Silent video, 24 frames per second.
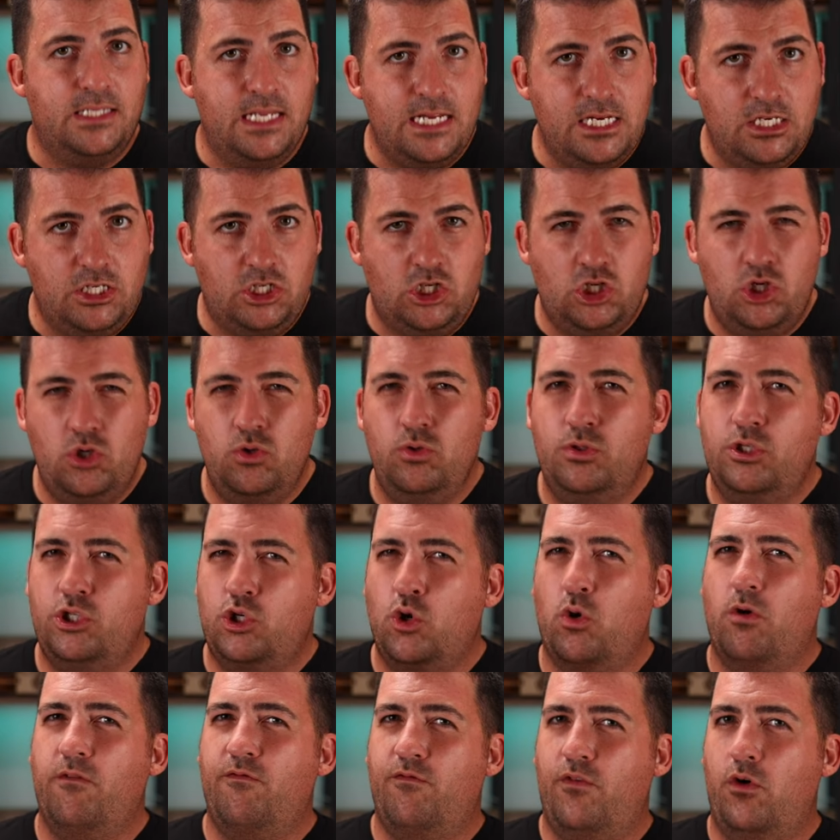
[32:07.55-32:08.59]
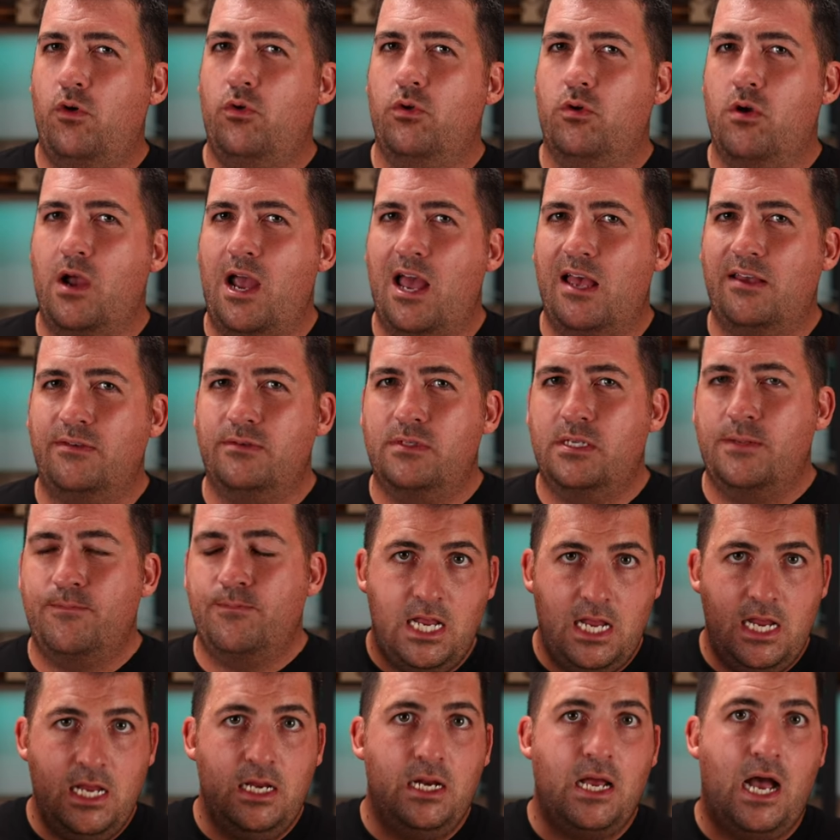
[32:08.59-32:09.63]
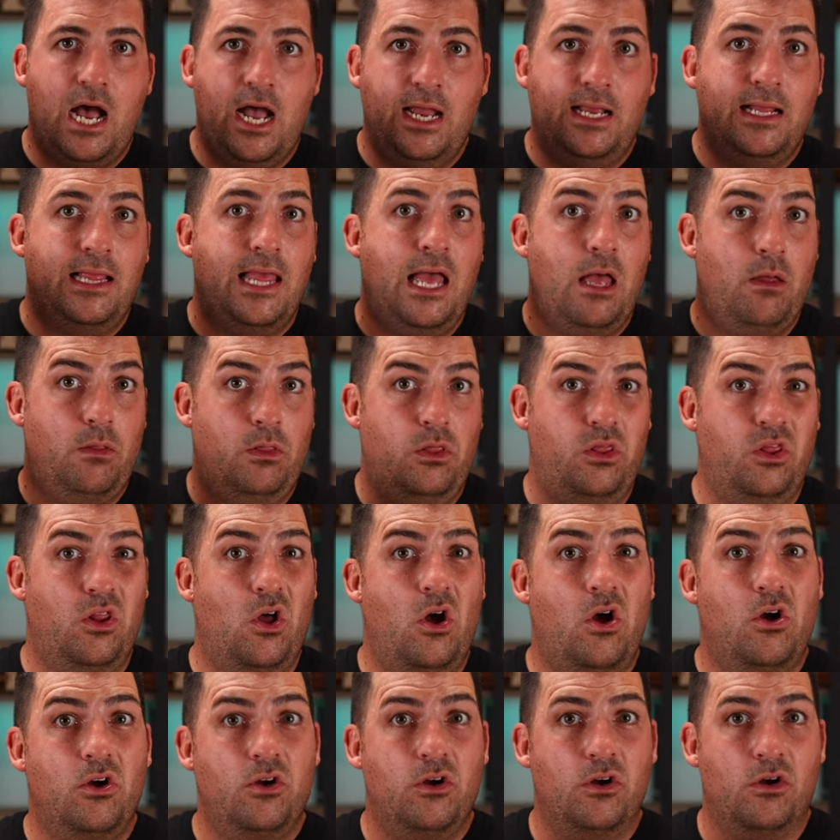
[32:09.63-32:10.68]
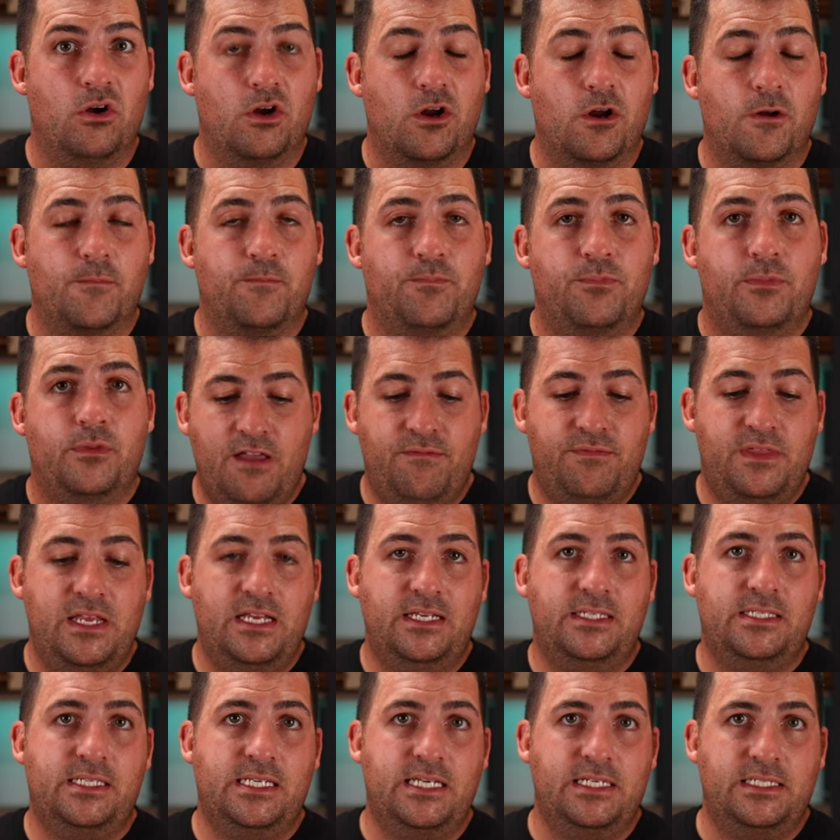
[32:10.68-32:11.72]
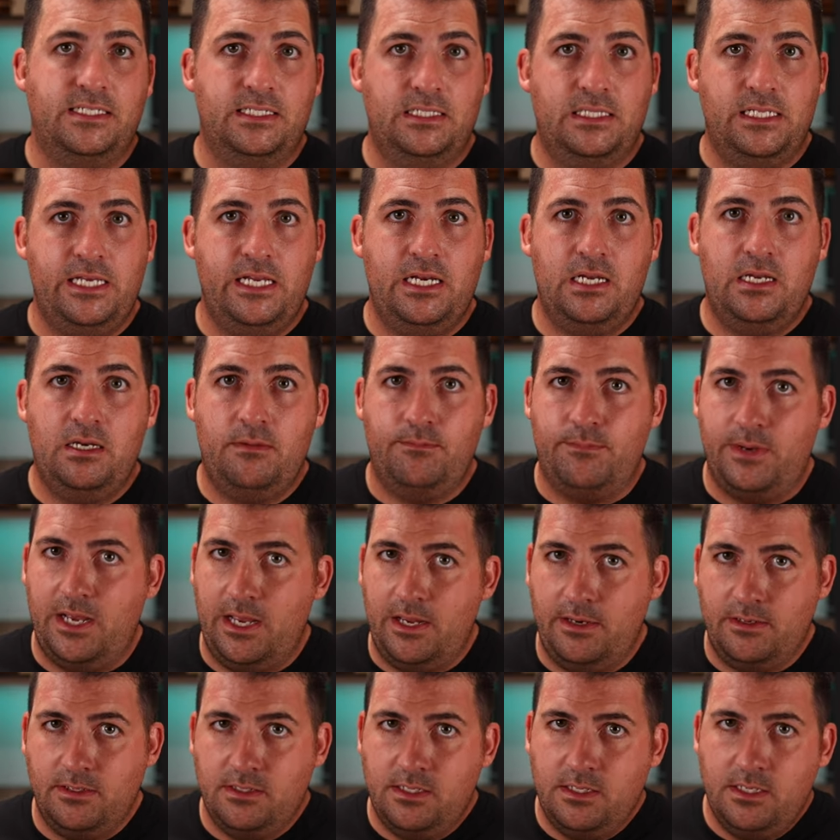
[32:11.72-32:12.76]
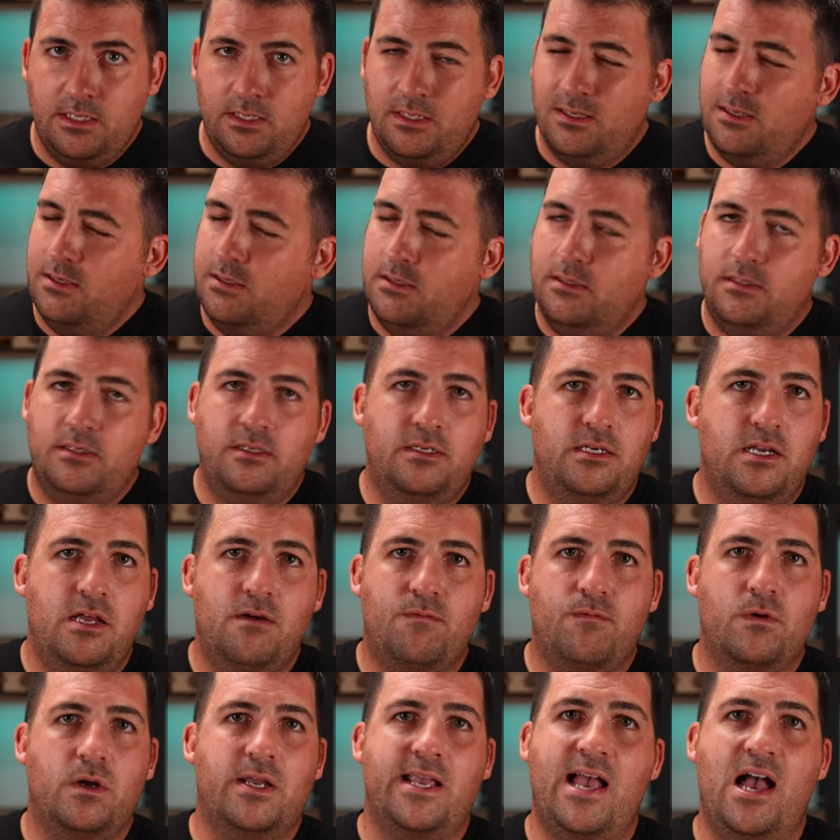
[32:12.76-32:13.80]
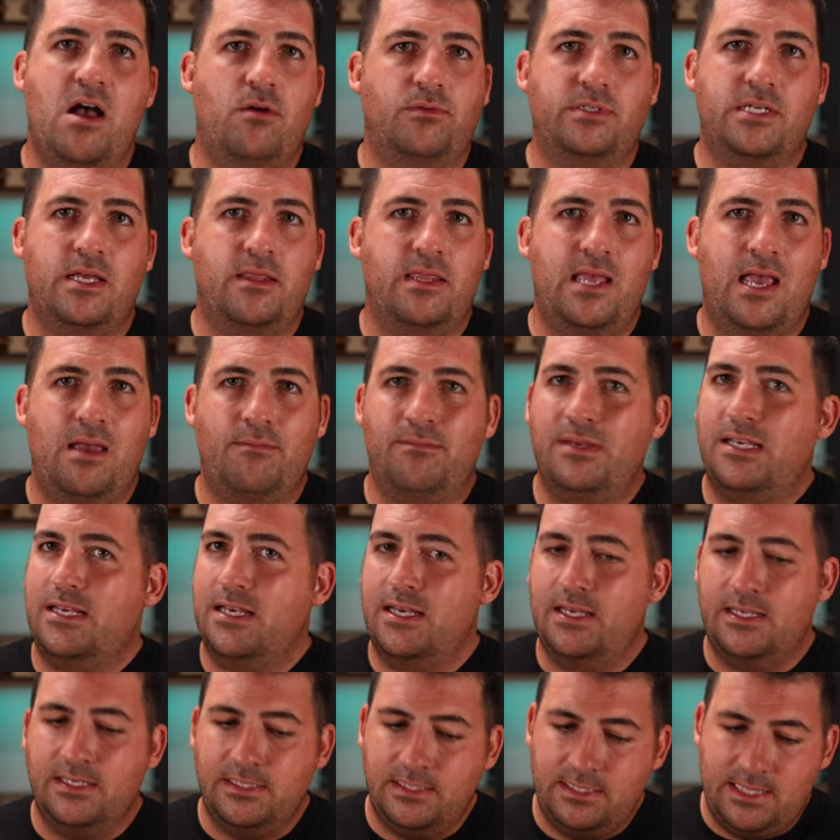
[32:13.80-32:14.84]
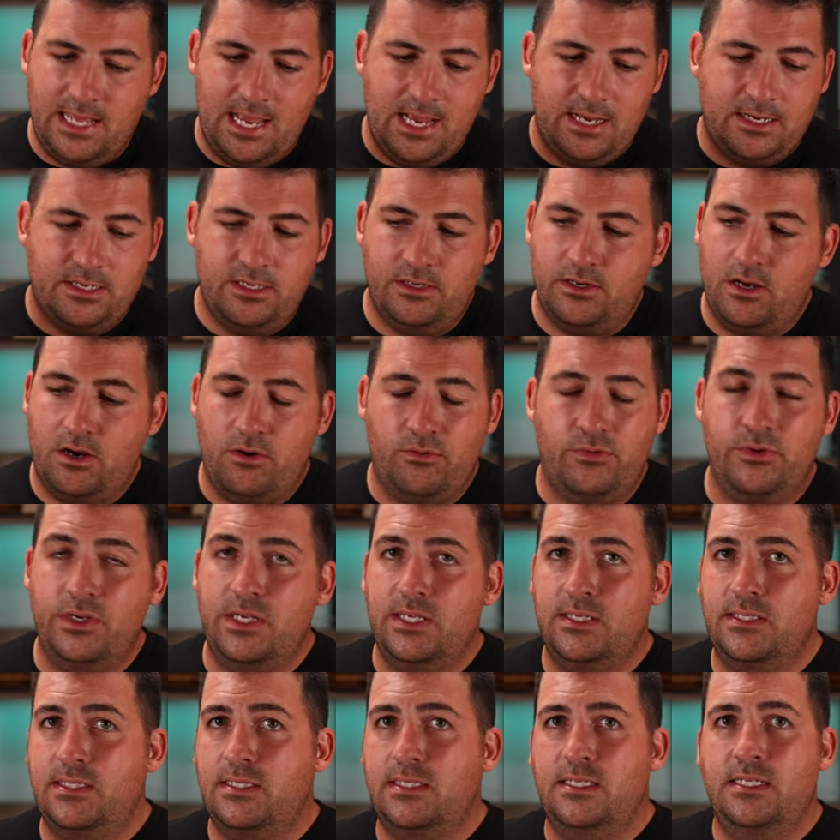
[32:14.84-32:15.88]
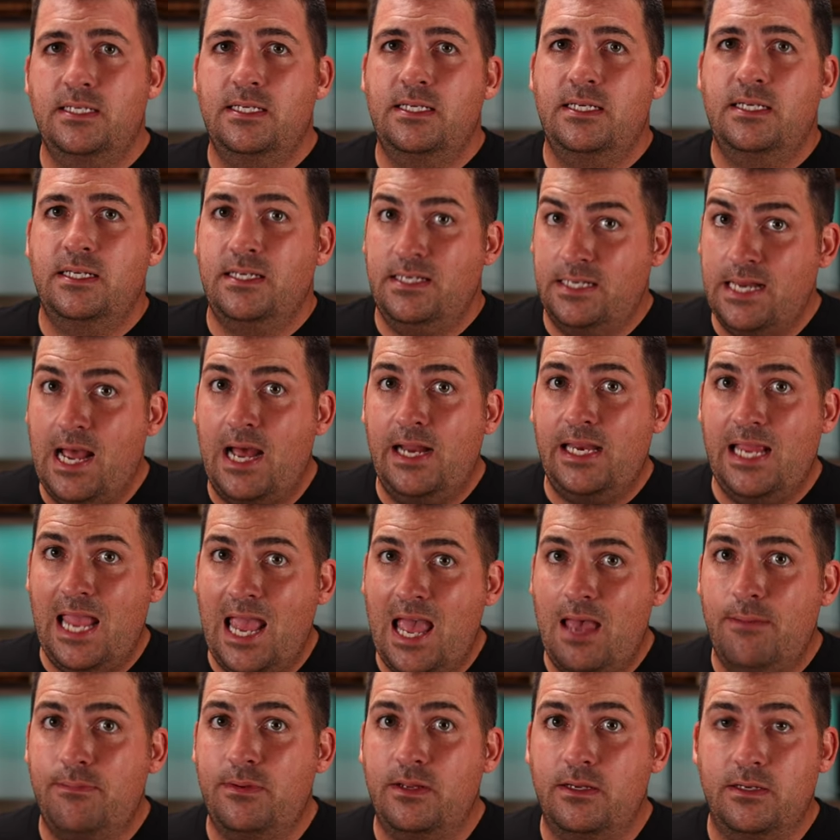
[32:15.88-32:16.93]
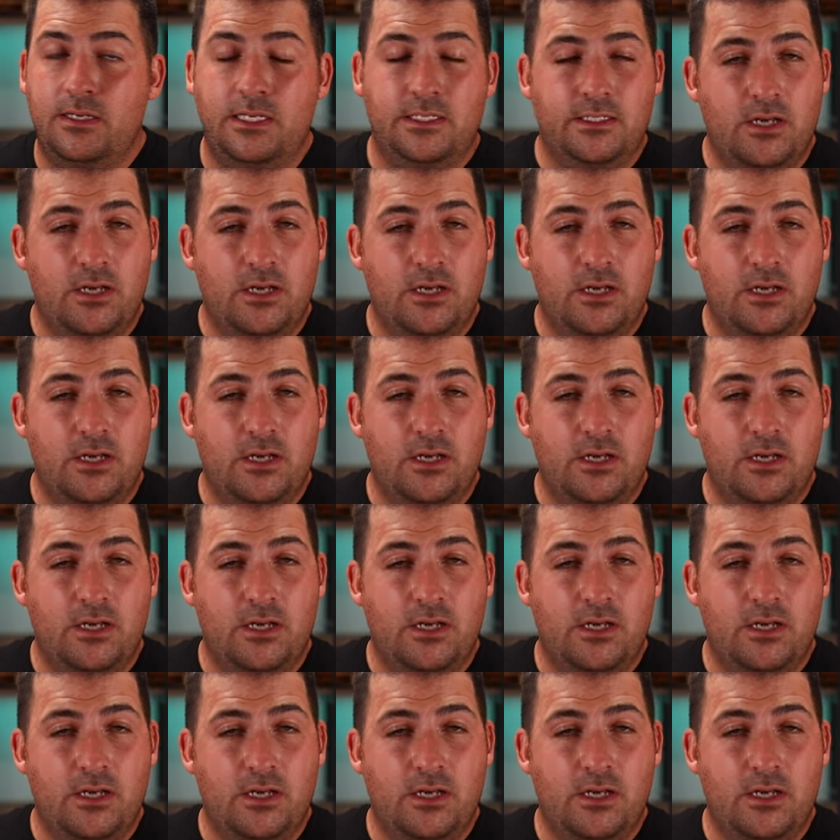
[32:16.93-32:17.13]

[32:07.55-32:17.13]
They do store photographs in iCloud longer if things get deleted, but never count on that because that could always not happen.